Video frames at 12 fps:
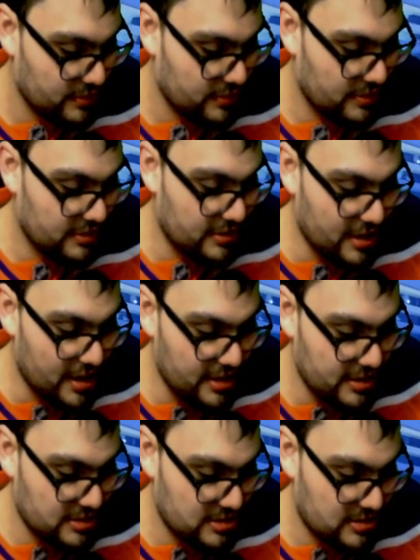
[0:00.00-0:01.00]

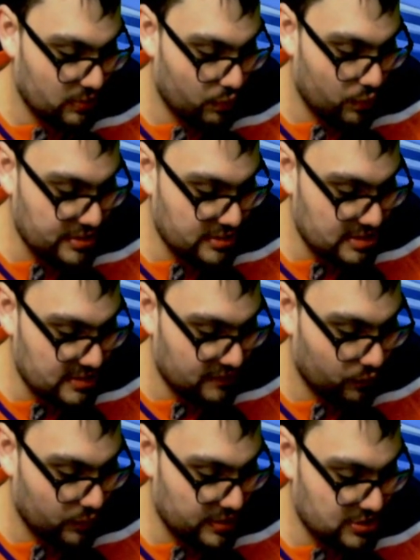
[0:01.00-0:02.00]
Nice. The Winds
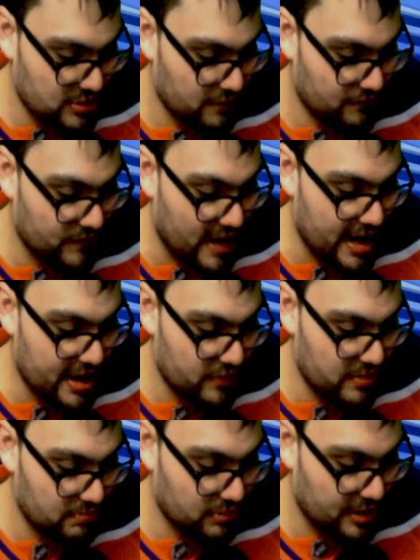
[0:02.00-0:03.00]
of Winter, Fire
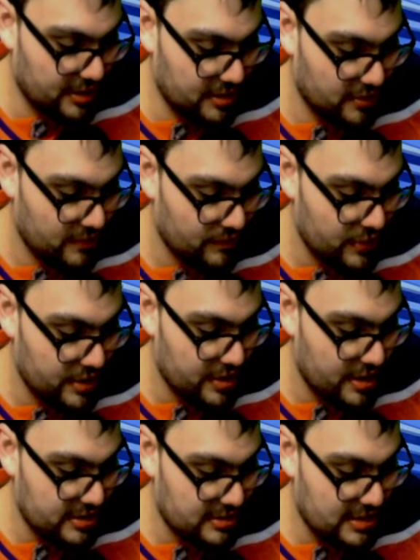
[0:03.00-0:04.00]
and Blood,
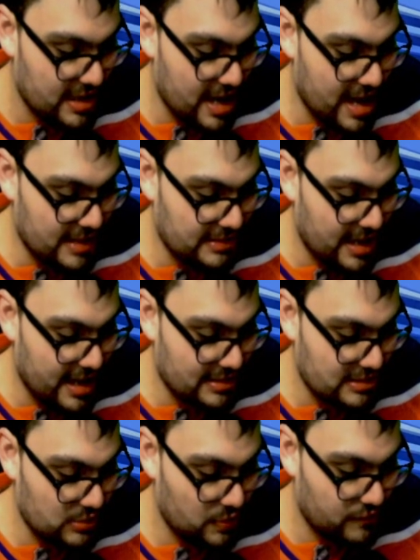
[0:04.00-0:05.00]
A
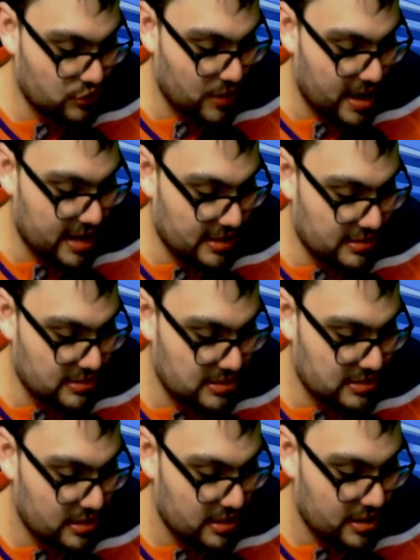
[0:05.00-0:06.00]
Dance with
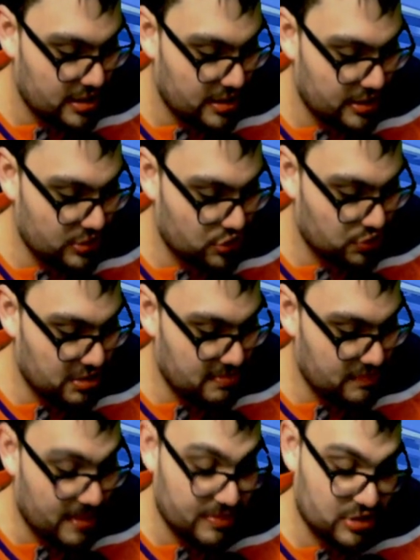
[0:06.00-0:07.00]
Dragons, A
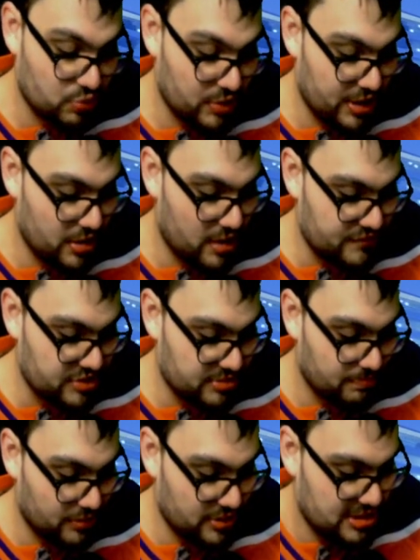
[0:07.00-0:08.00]
Dream. I'm just reading off
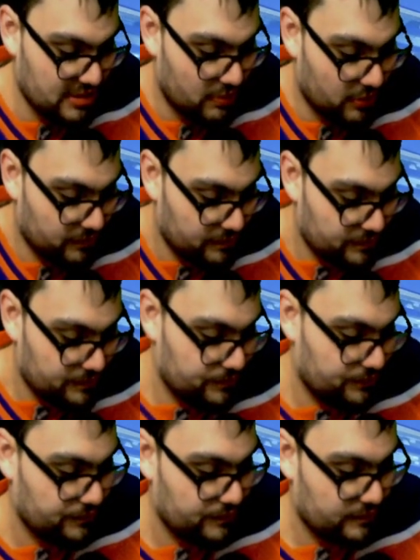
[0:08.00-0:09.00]
some books he wrote.
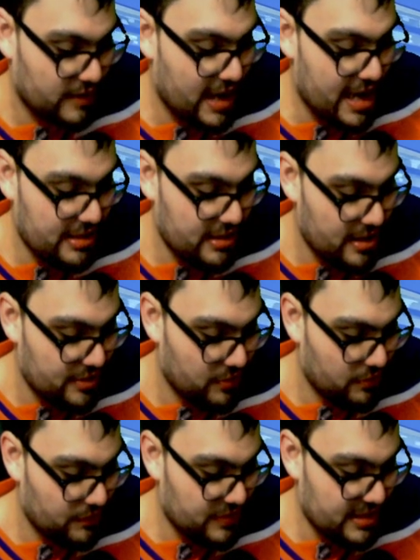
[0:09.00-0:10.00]
I did not
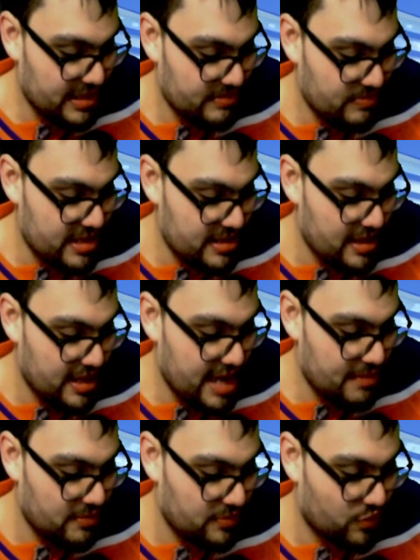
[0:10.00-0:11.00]
know he did the
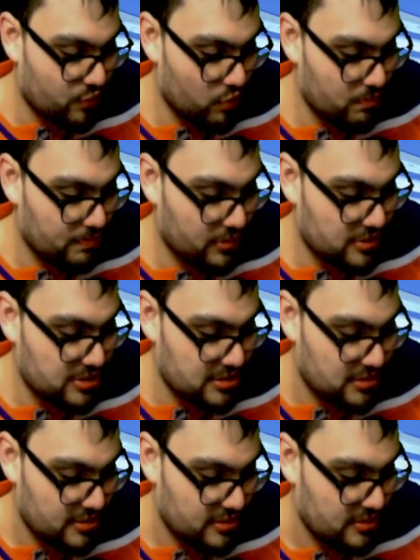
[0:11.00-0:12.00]
Game of Thrones books.
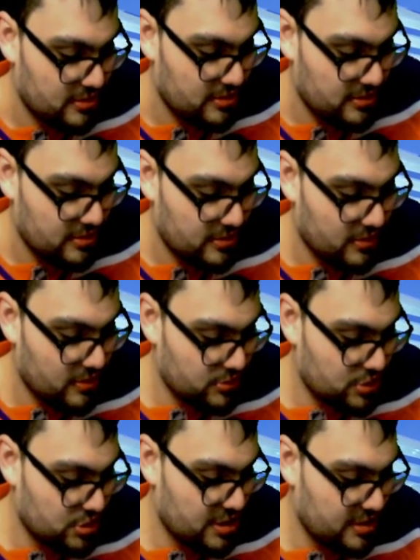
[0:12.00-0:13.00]
Oh
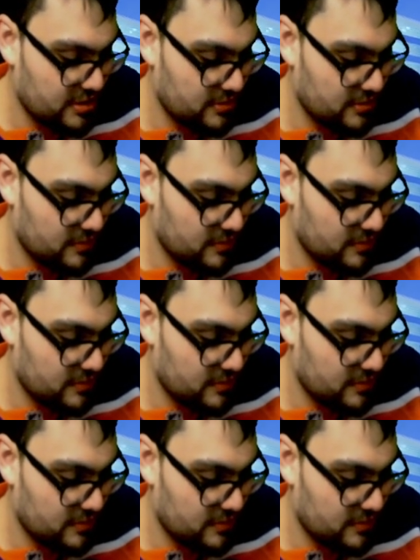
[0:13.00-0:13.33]
shit.